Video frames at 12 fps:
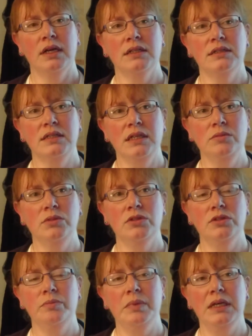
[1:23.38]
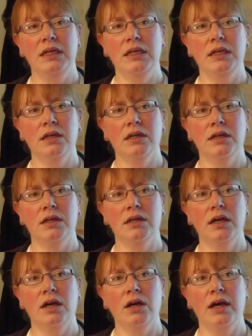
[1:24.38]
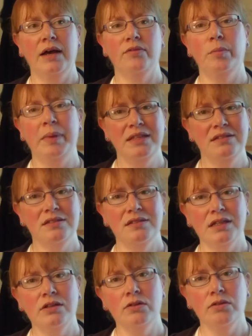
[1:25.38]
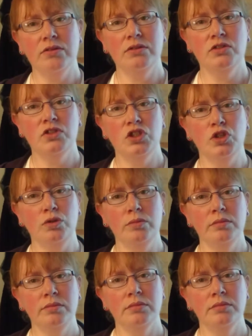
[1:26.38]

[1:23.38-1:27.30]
seems to have a better signal than Zoom.